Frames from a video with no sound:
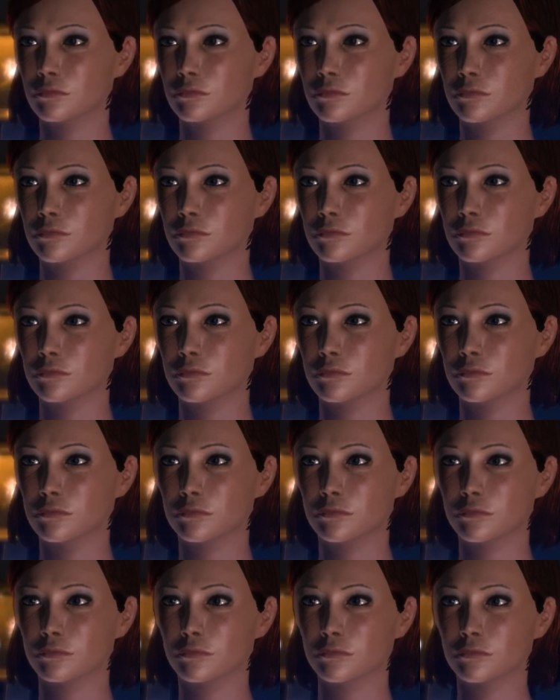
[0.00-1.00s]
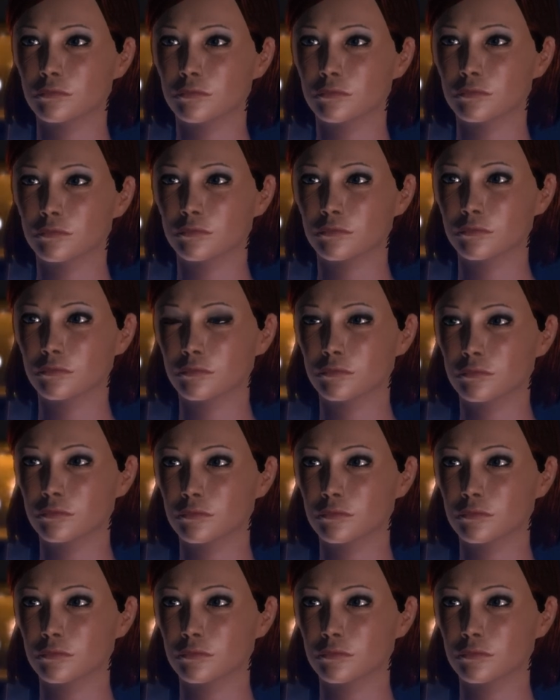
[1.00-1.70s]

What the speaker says: (no one is talking)